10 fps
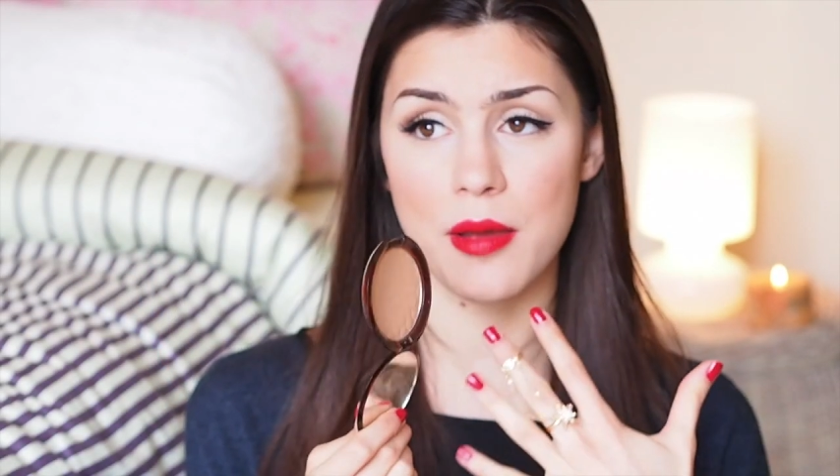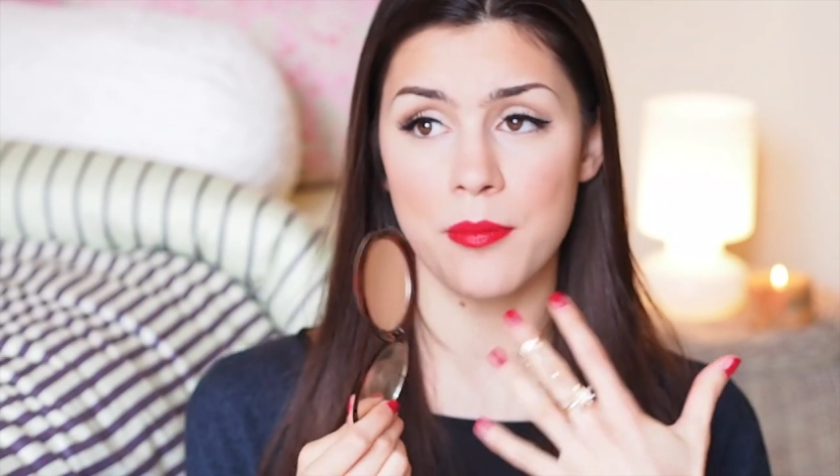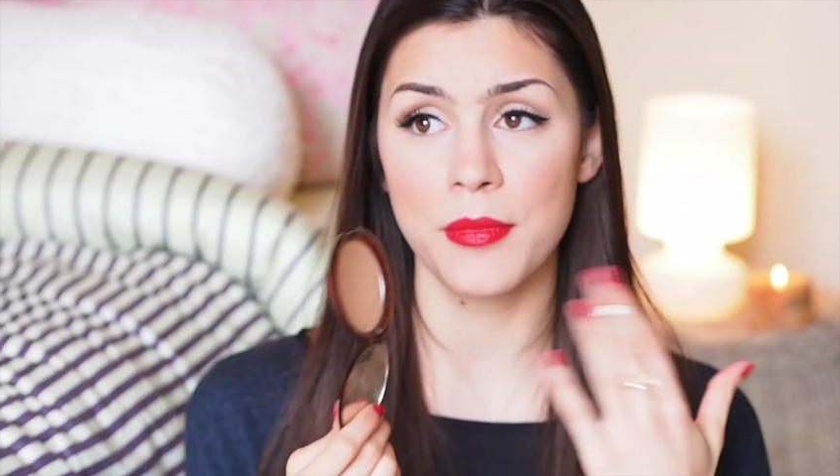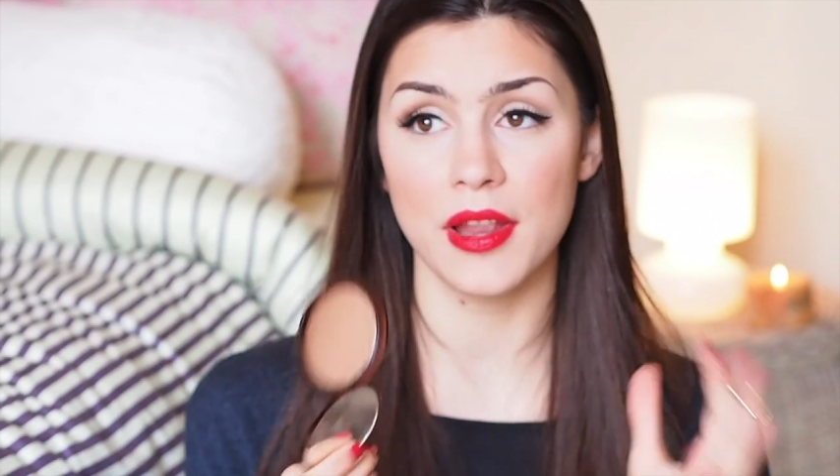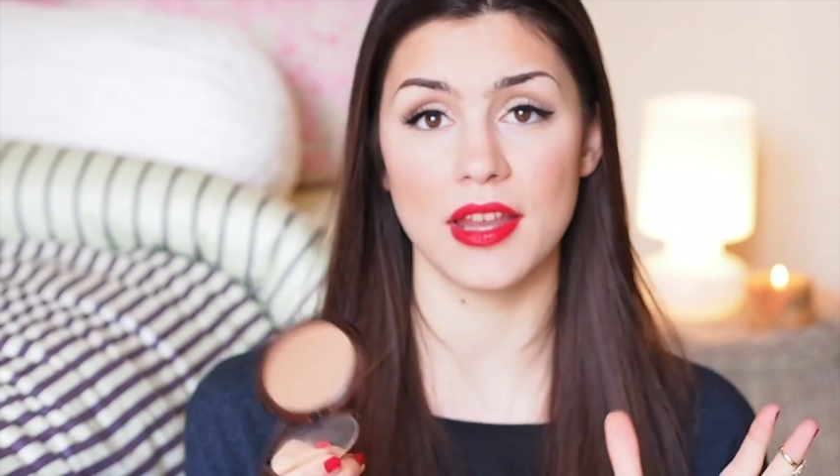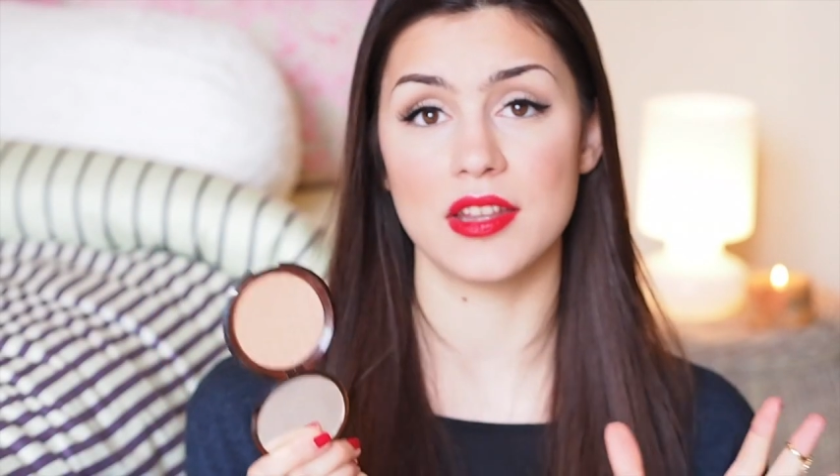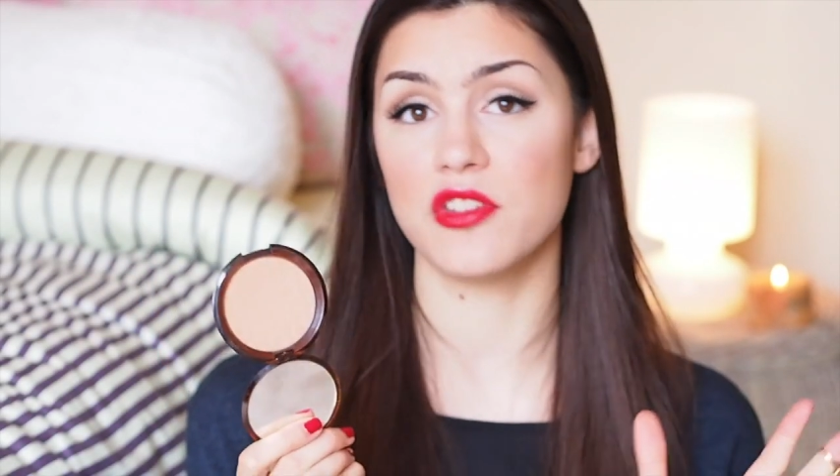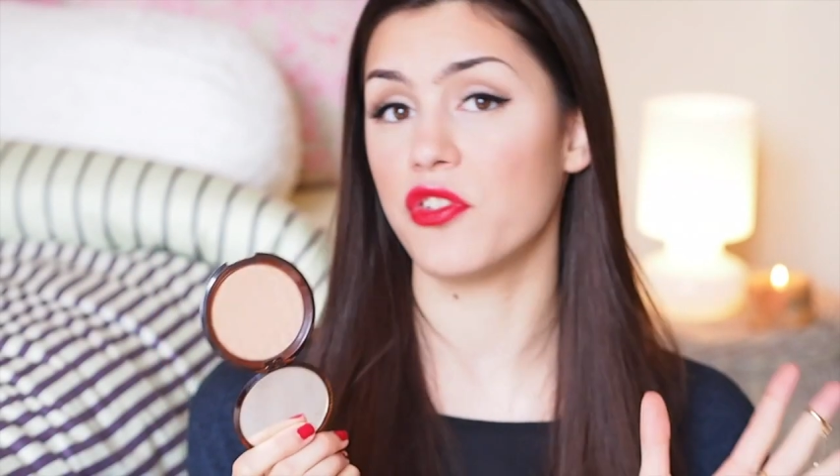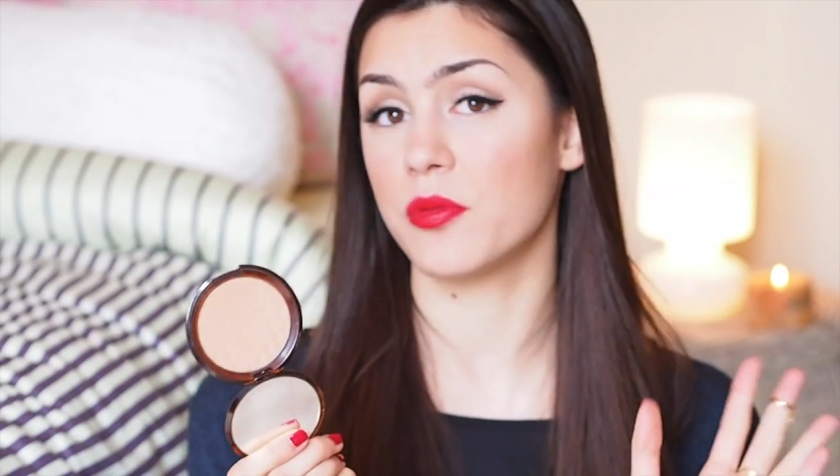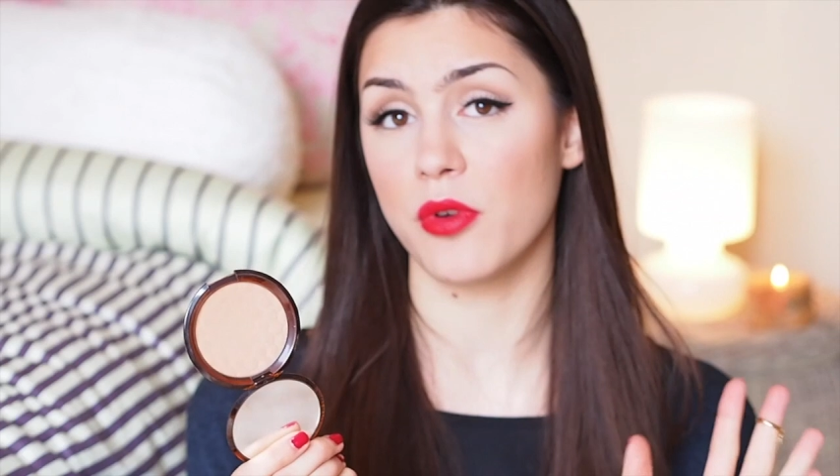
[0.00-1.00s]
a million
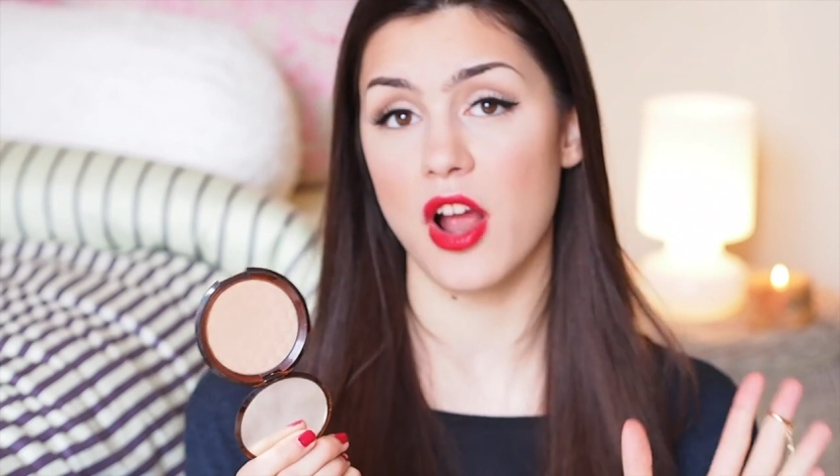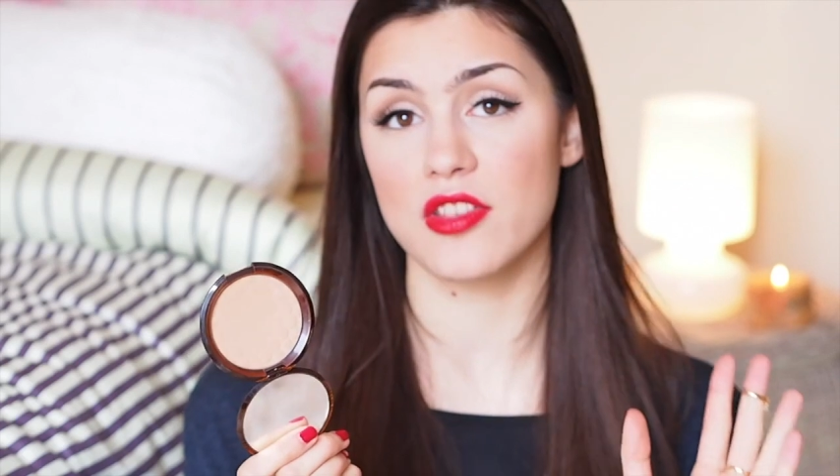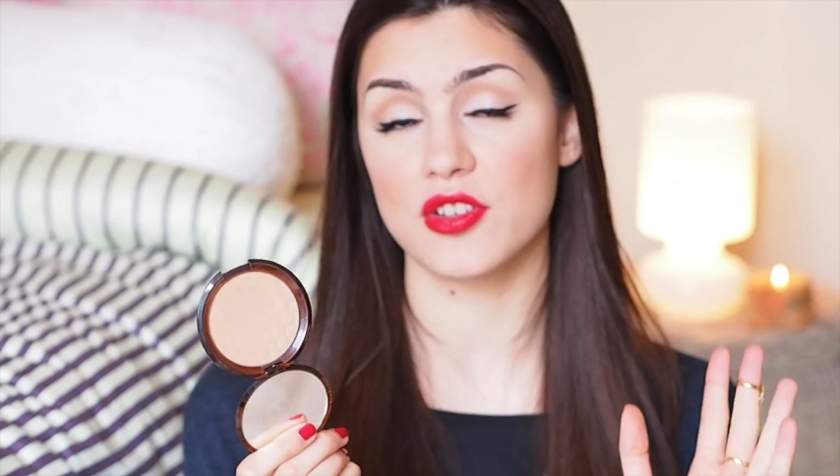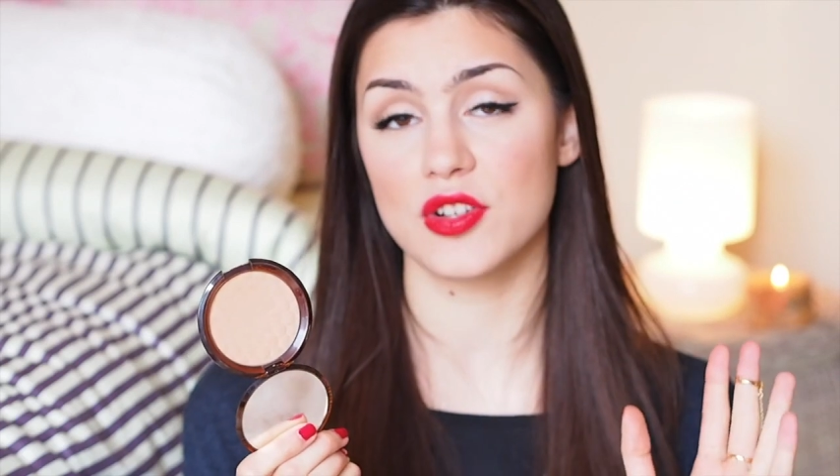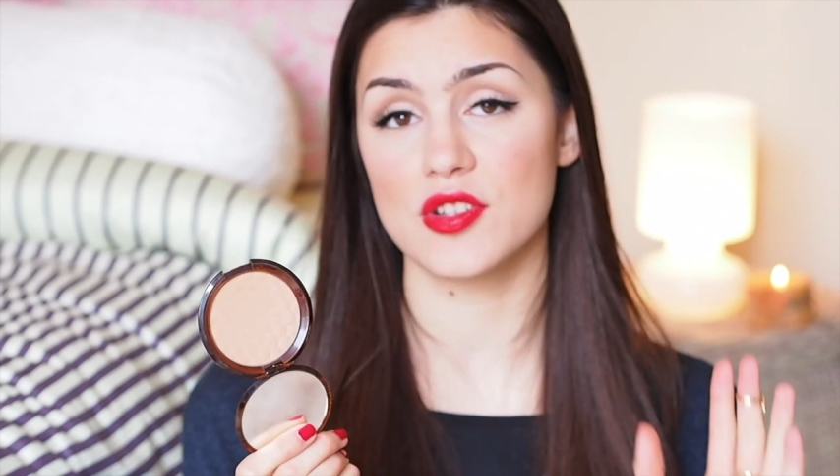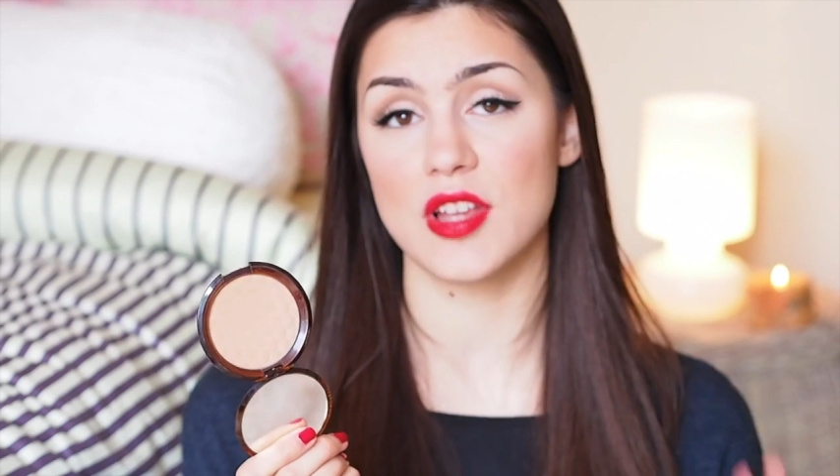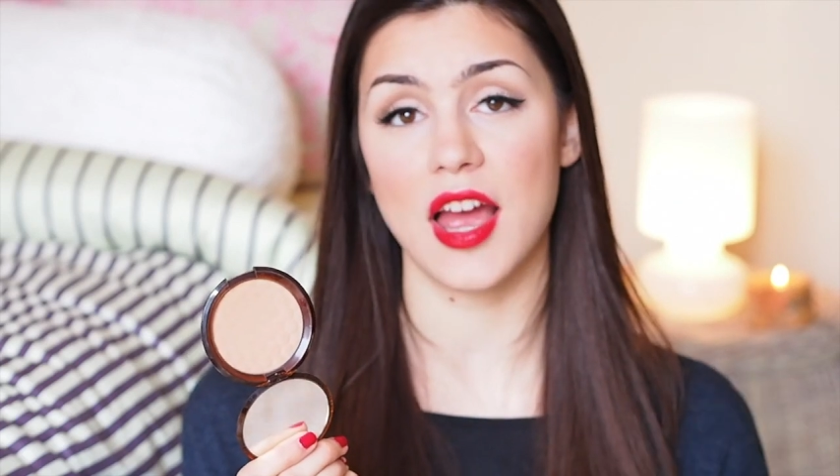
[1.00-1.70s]
different bronzers,